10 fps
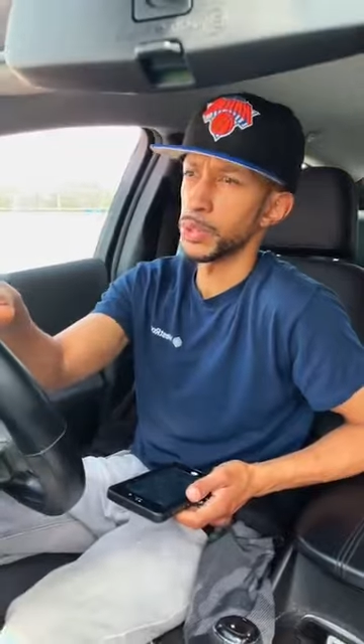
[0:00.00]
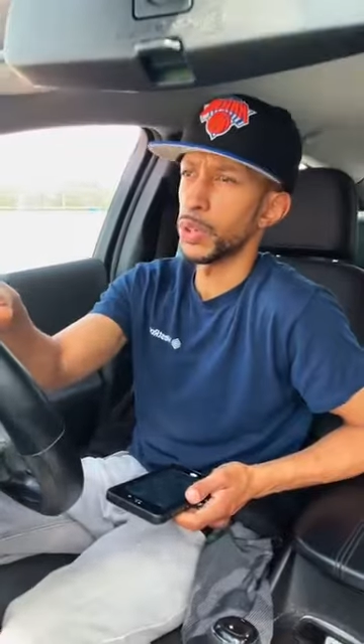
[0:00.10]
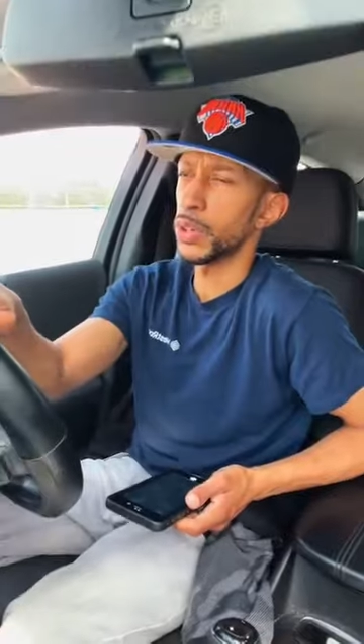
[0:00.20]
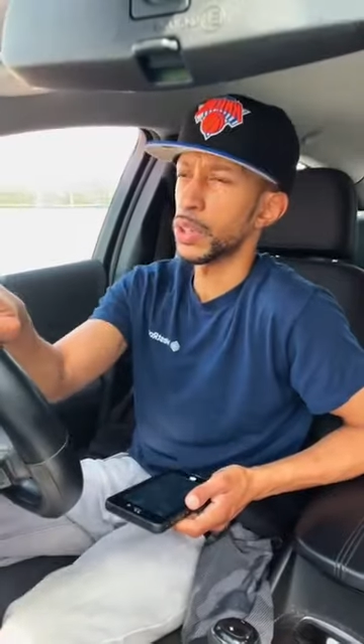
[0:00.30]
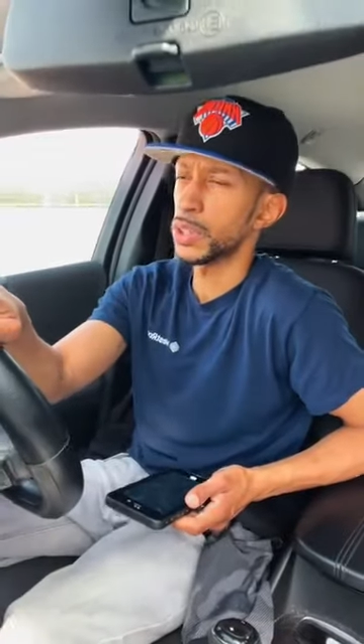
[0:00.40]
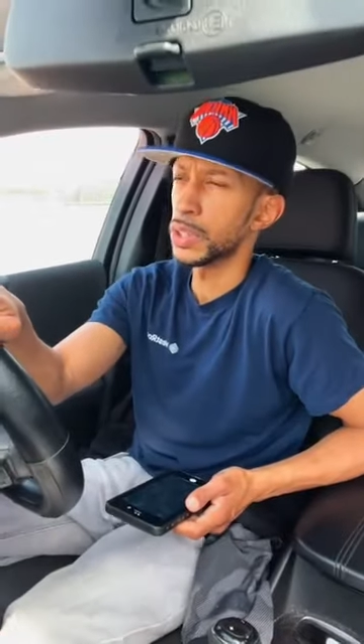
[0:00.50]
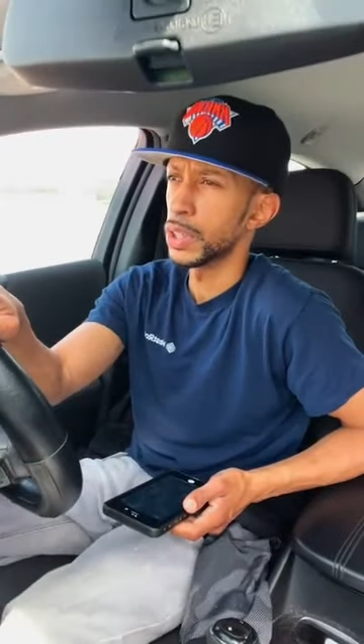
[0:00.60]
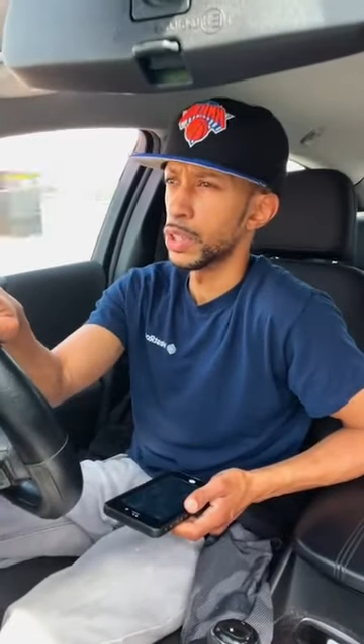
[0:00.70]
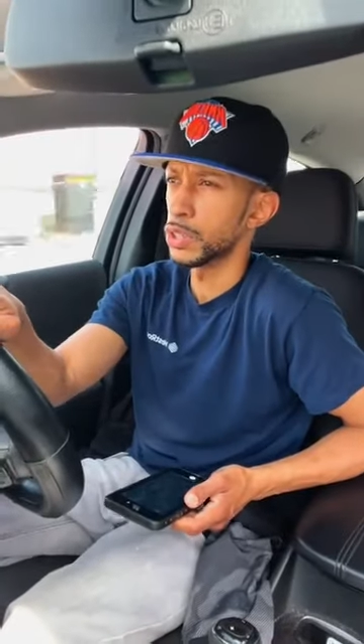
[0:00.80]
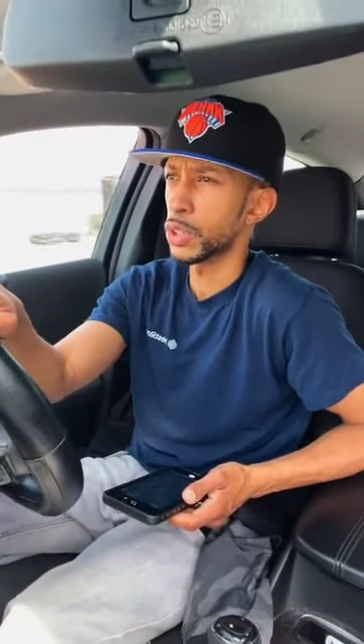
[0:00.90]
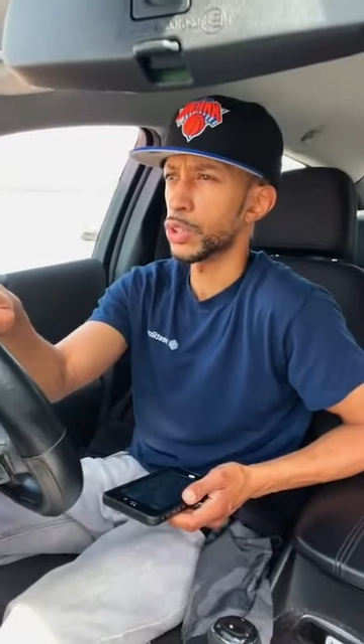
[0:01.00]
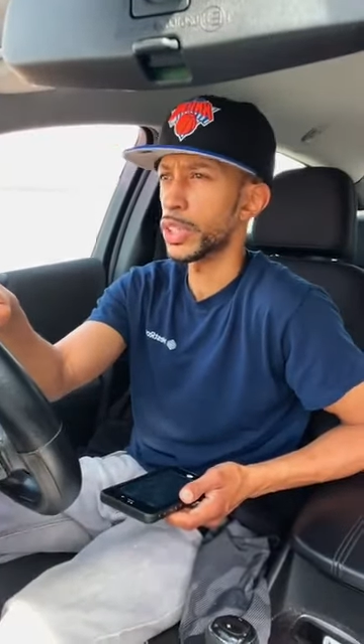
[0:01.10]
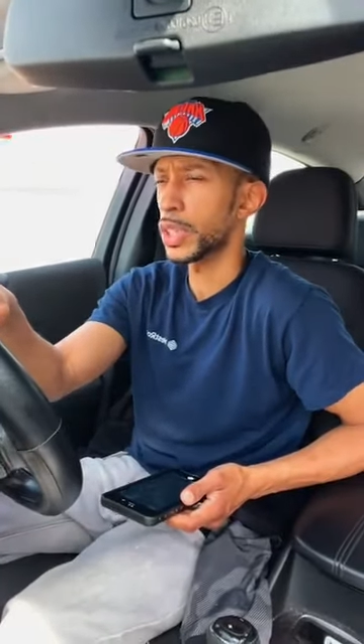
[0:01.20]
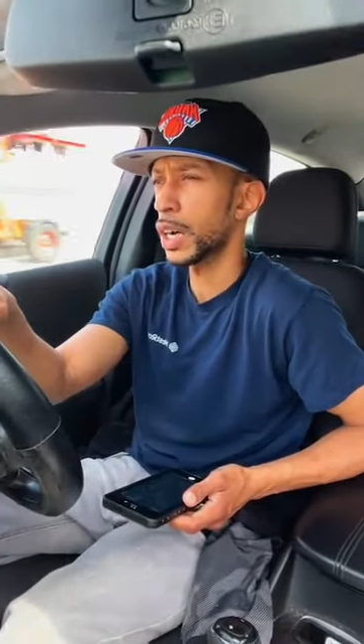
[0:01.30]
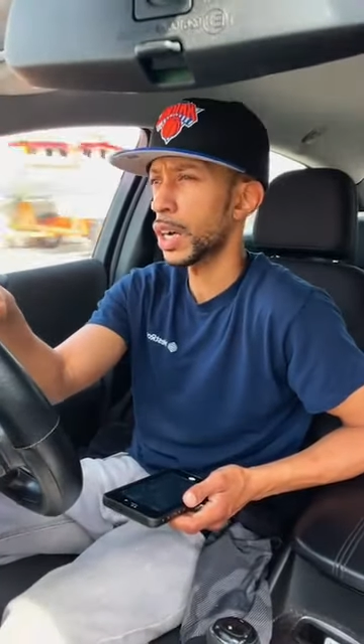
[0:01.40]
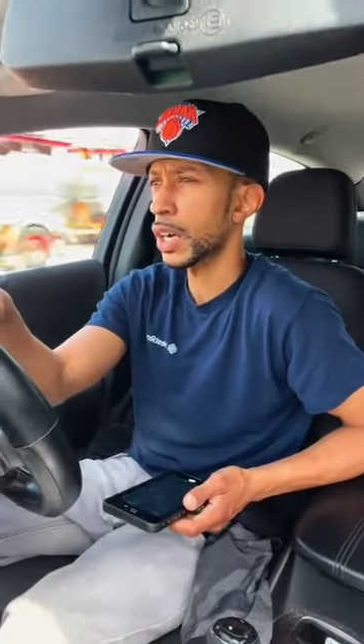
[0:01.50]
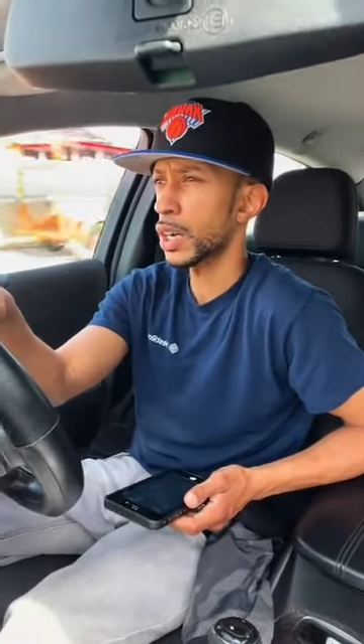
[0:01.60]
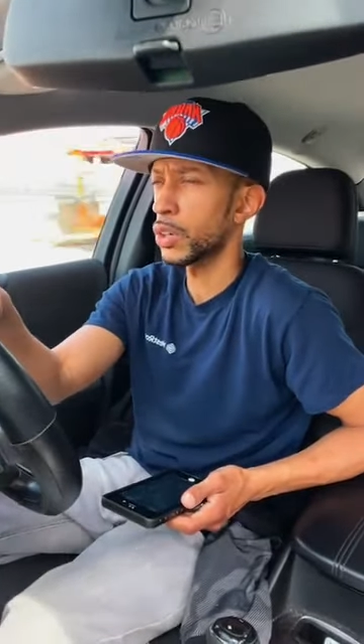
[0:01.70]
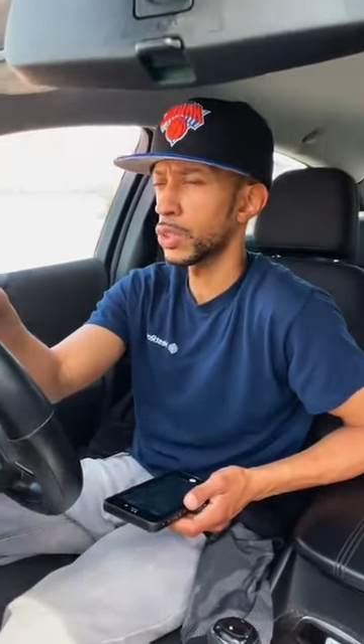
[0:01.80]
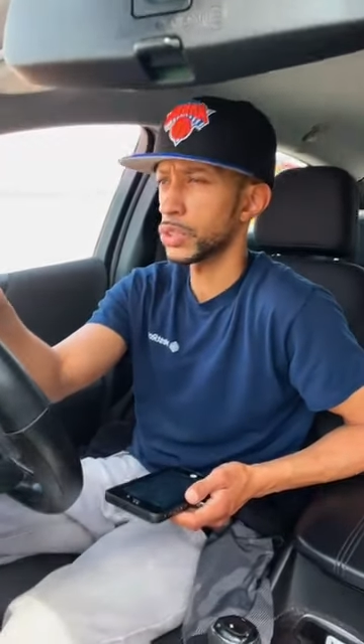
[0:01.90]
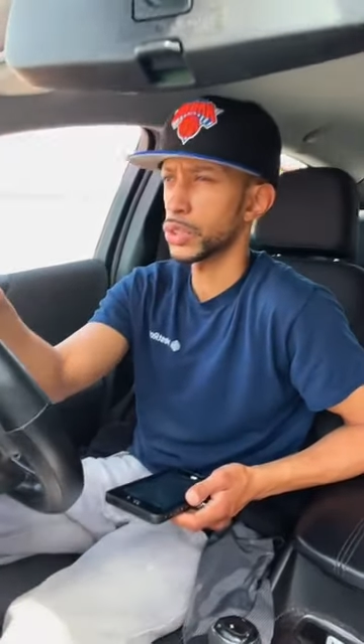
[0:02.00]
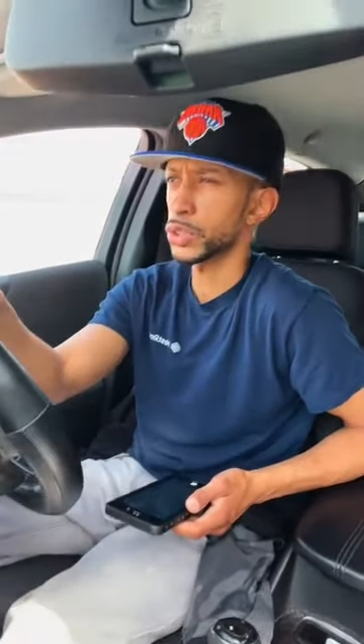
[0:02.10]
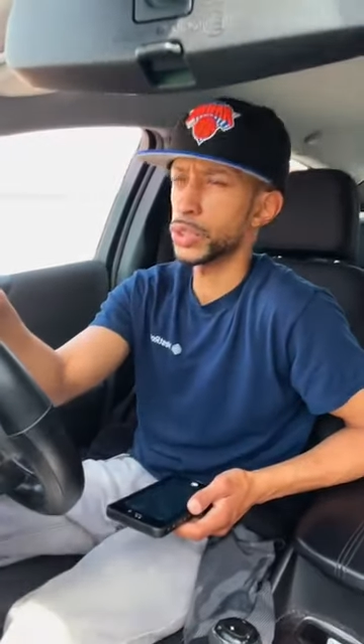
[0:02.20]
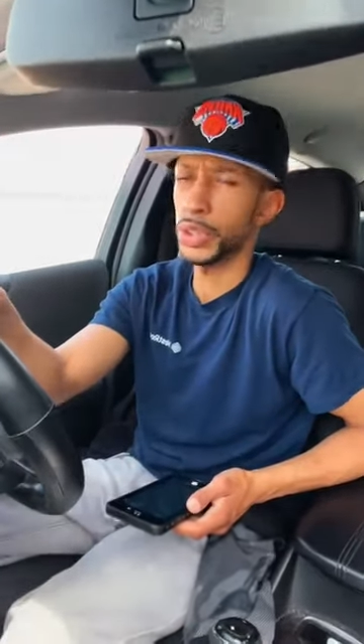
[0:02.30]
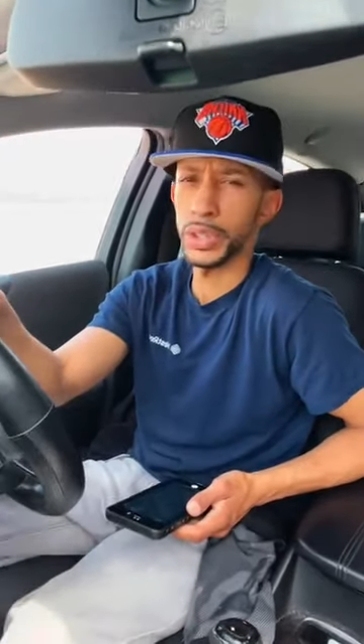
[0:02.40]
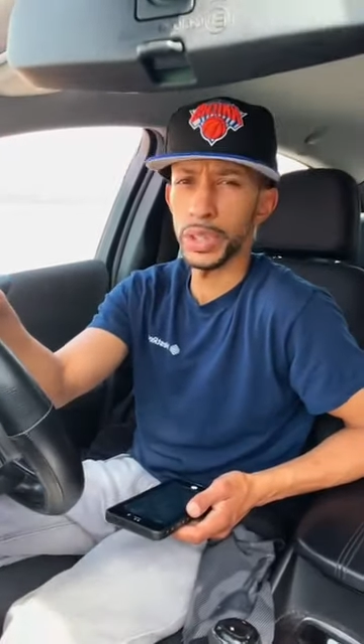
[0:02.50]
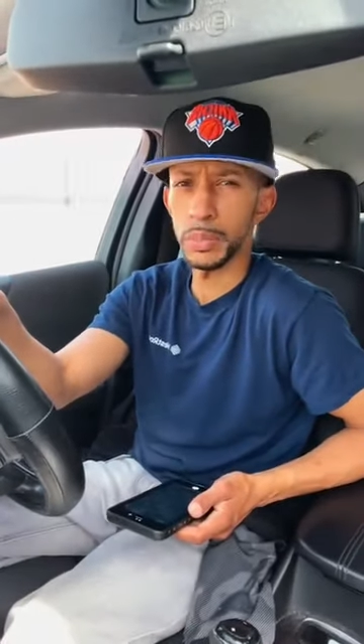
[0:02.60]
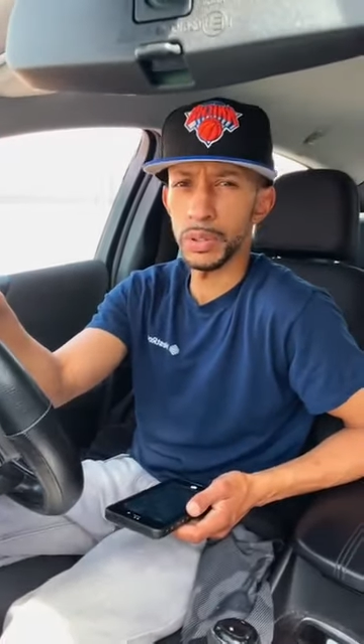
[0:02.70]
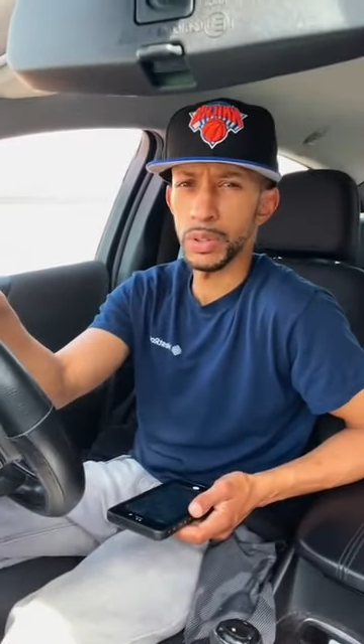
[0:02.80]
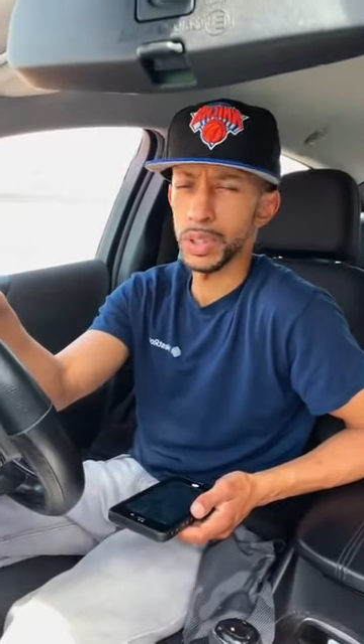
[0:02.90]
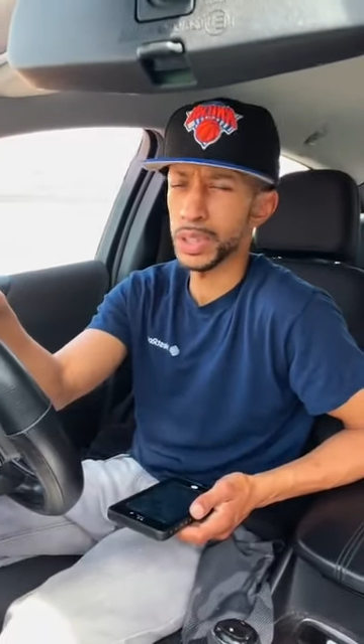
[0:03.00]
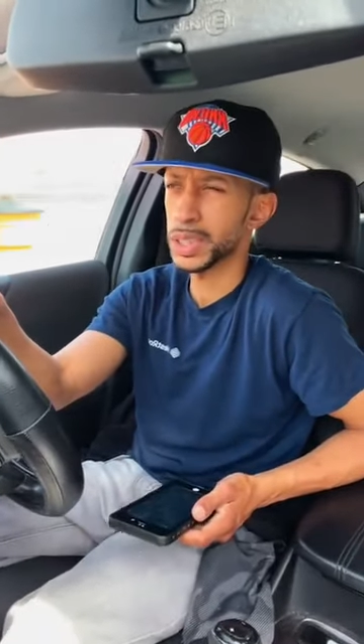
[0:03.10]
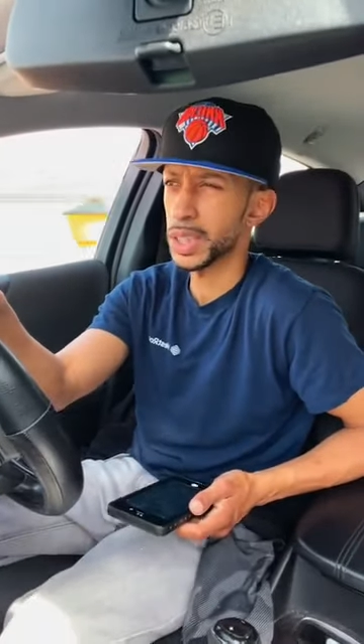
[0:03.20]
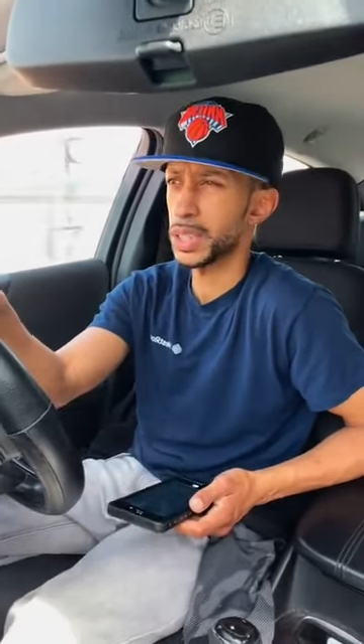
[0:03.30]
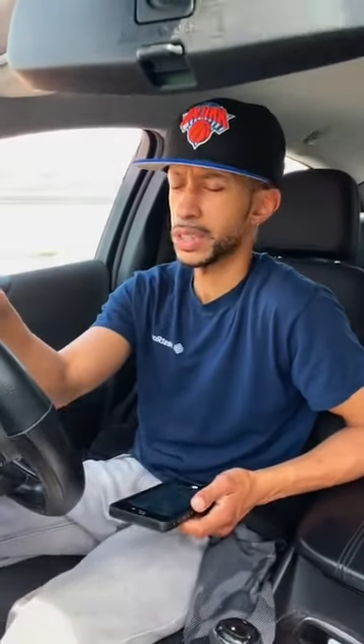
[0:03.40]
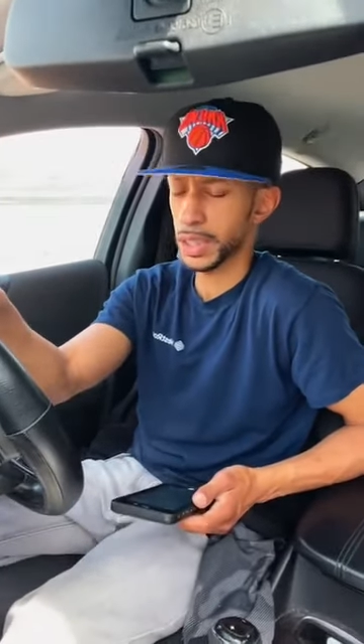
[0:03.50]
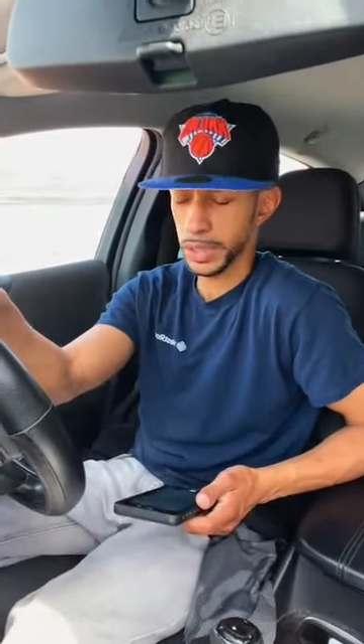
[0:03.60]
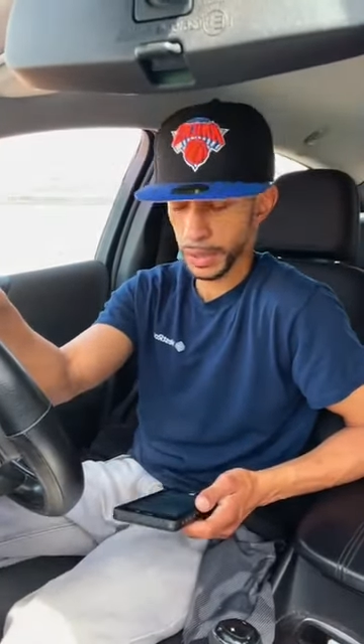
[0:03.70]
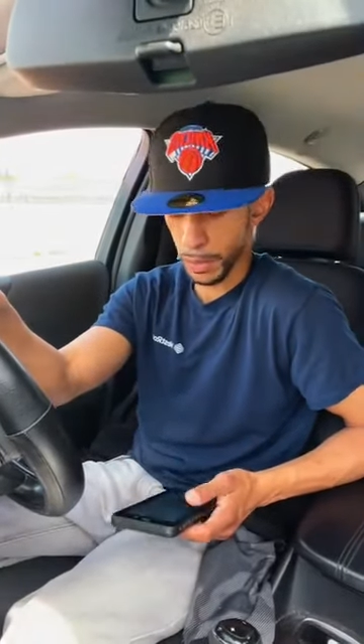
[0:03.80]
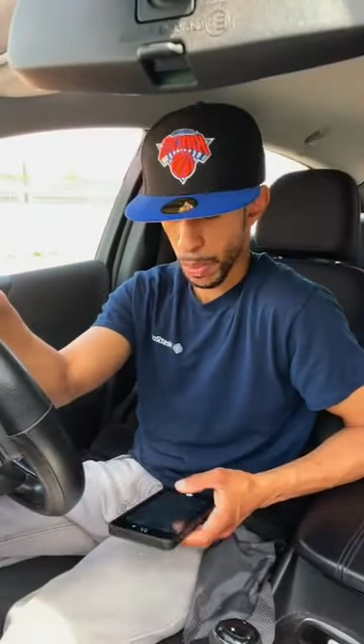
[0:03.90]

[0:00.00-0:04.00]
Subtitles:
your credit card or your social security number or this, that, and third.